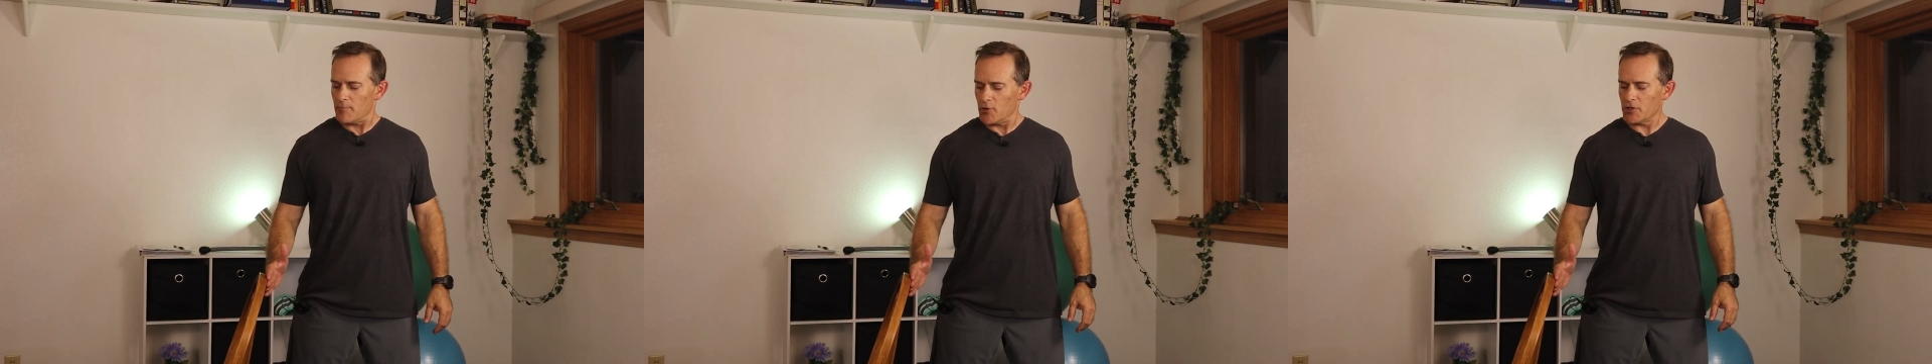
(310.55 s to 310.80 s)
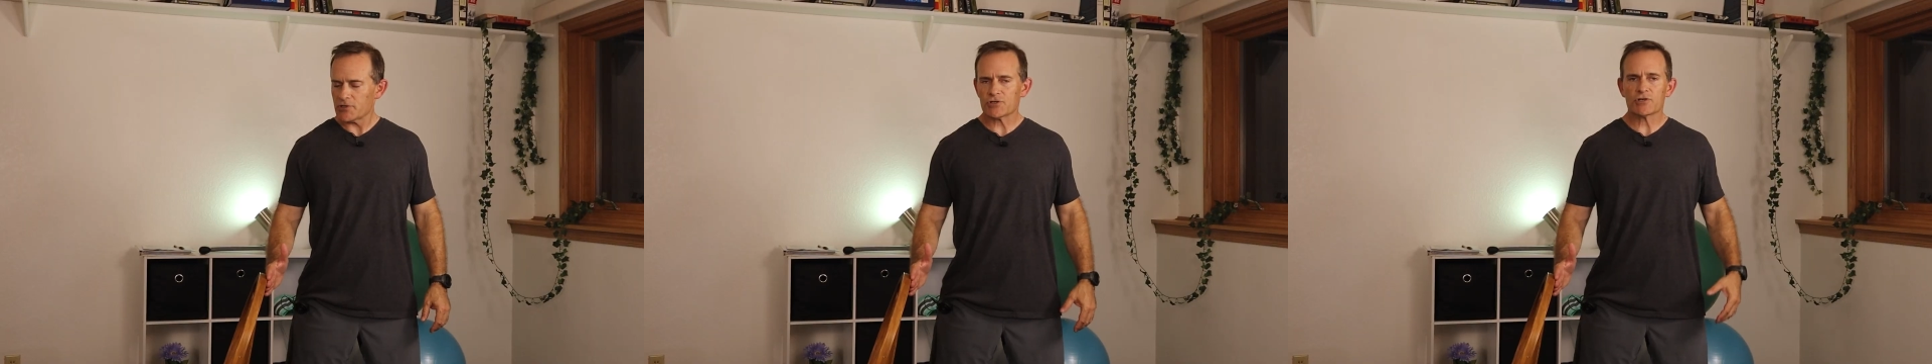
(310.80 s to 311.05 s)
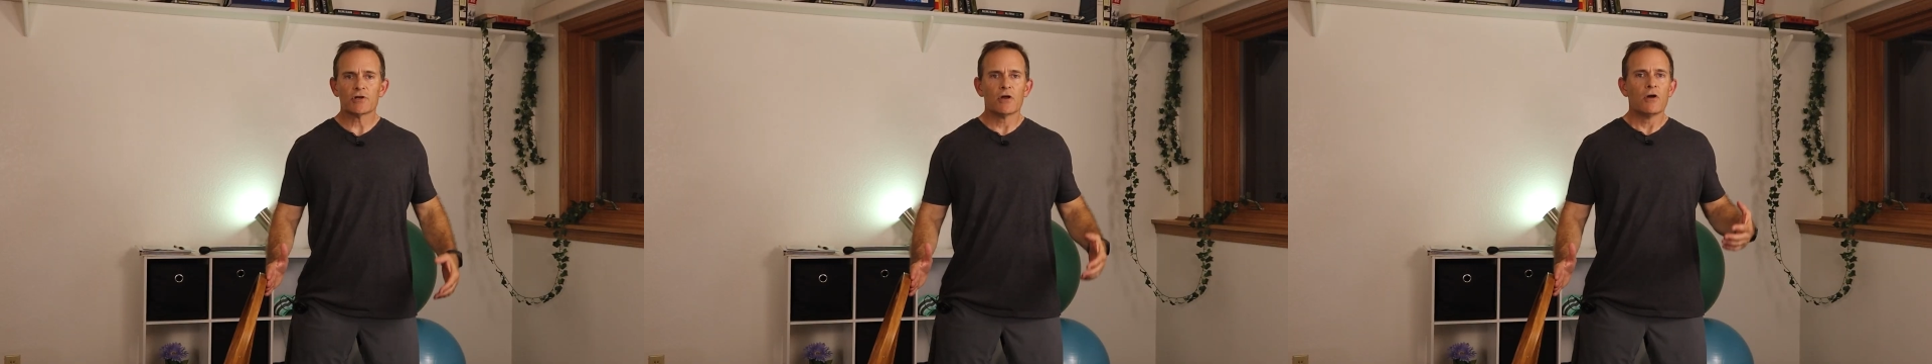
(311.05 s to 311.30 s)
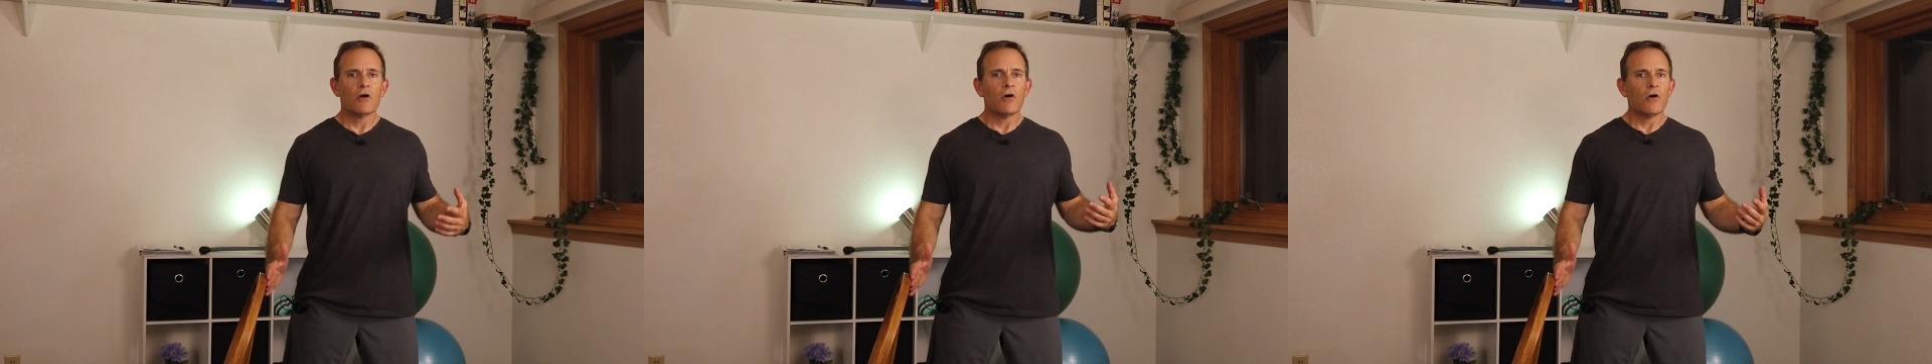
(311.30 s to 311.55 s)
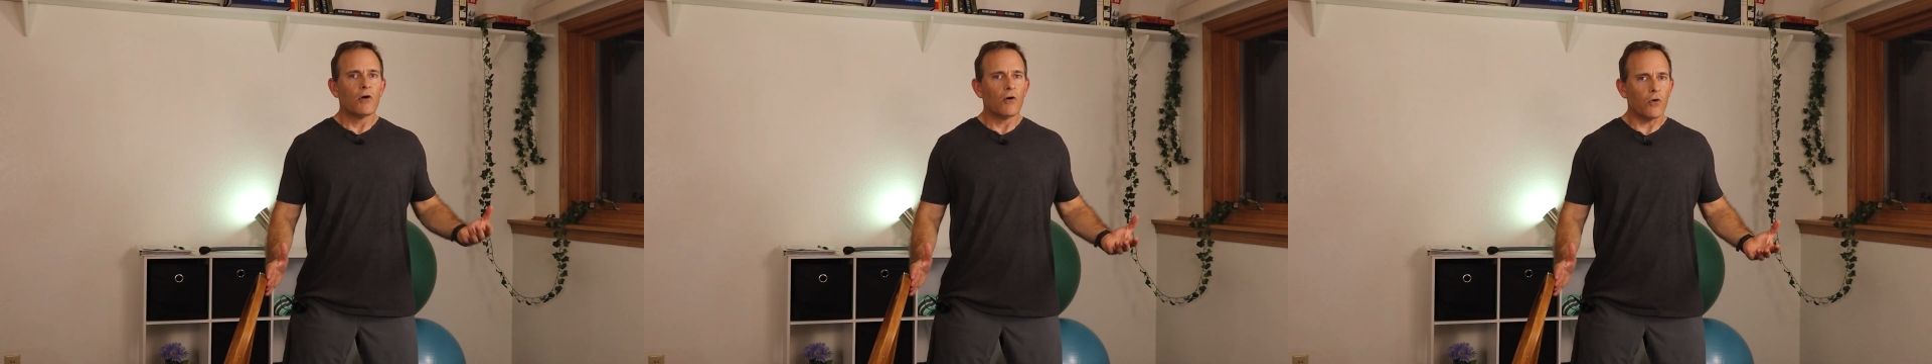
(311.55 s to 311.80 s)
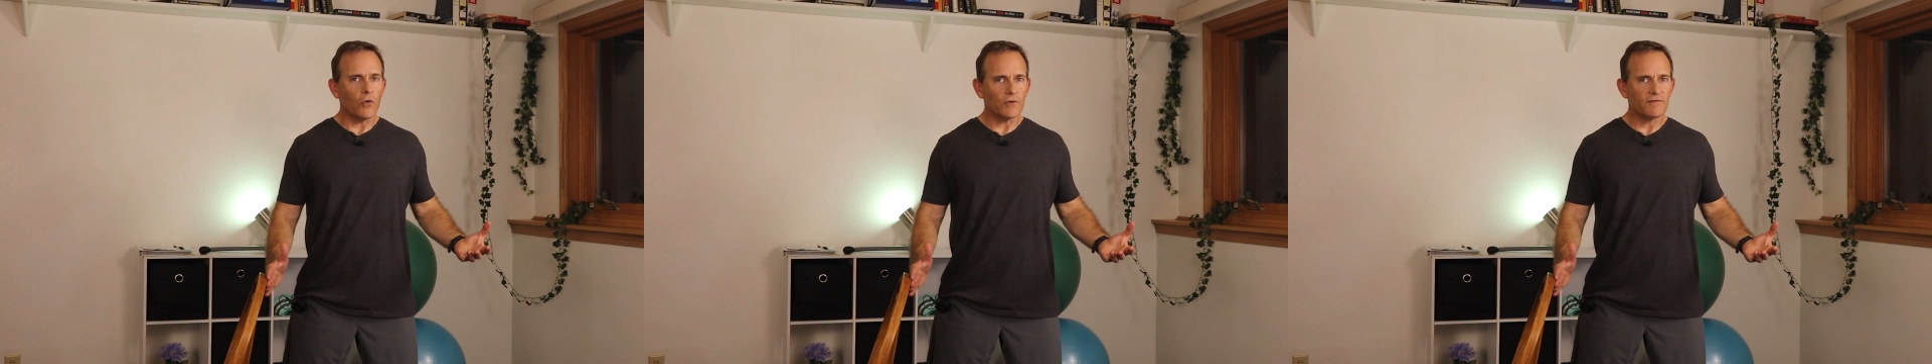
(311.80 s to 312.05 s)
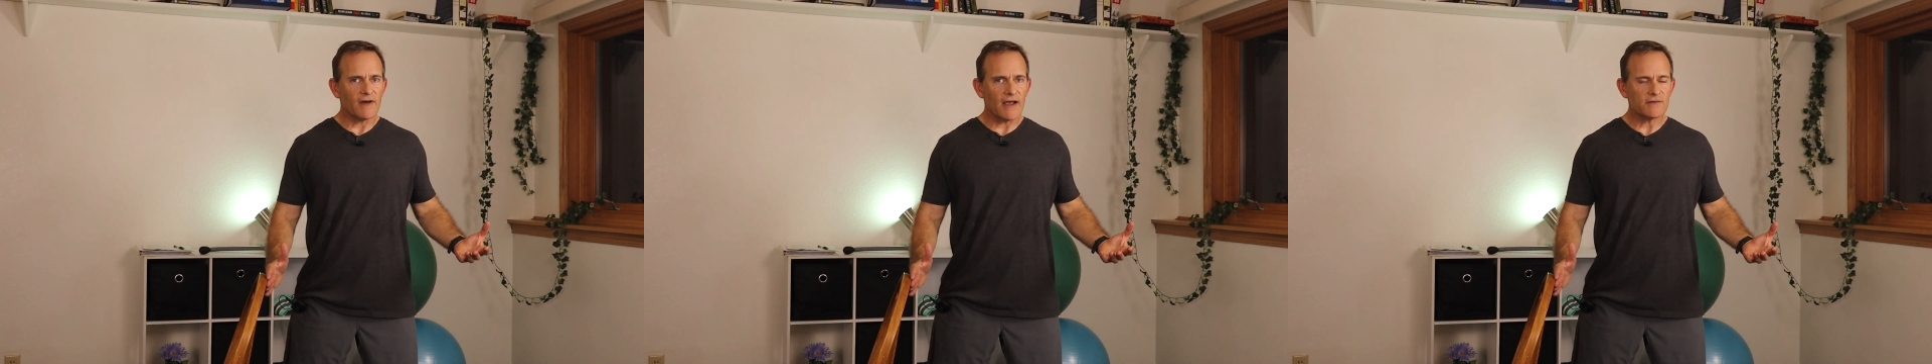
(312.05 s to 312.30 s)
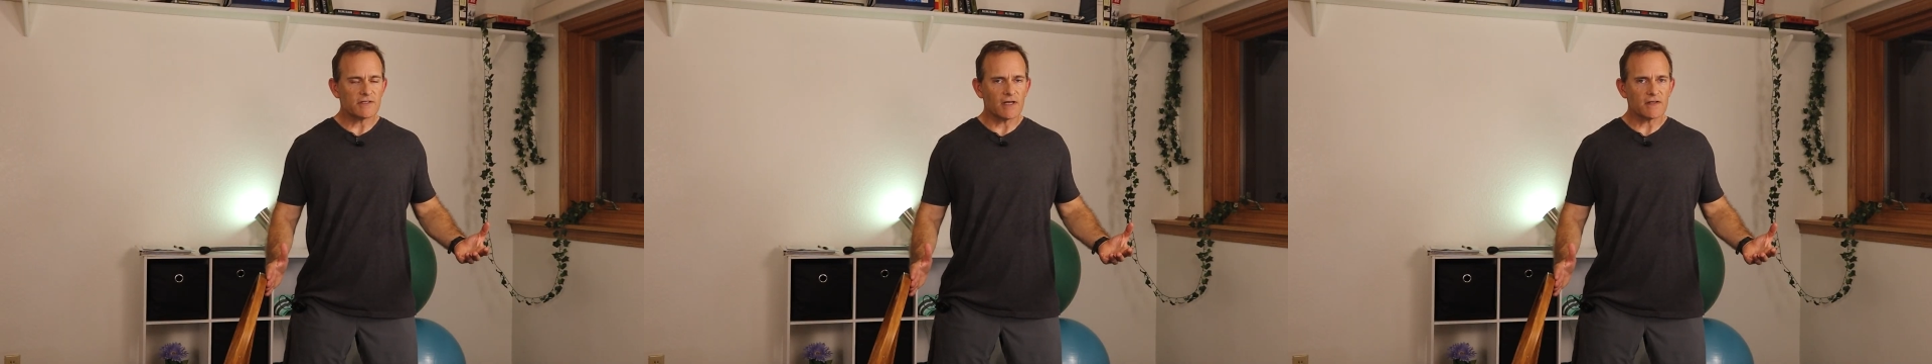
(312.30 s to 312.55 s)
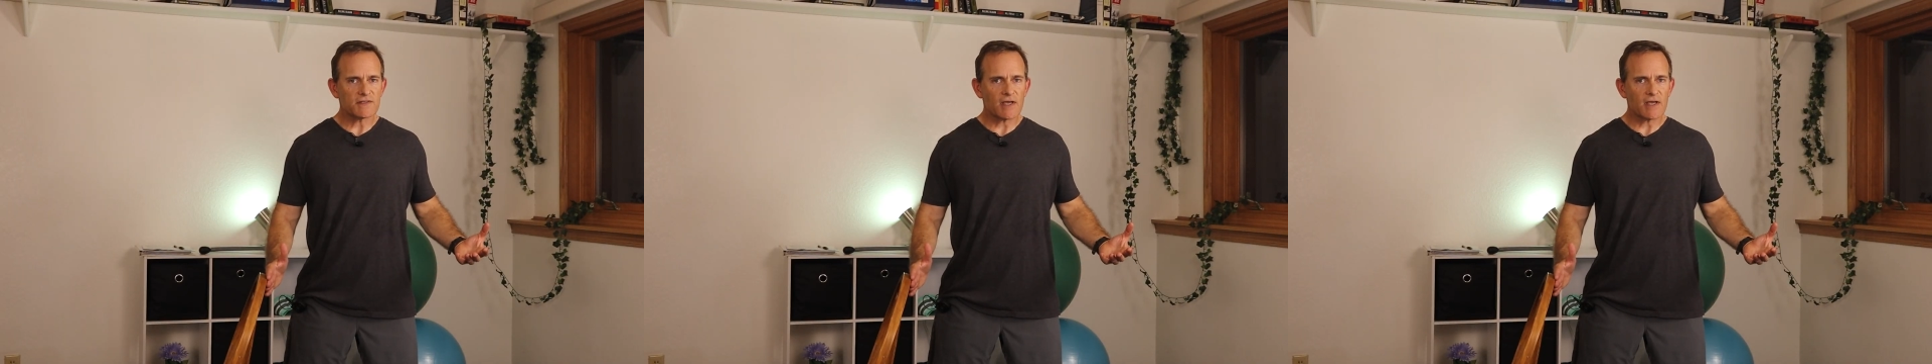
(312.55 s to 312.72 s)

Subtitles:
Push, hold 5 to 10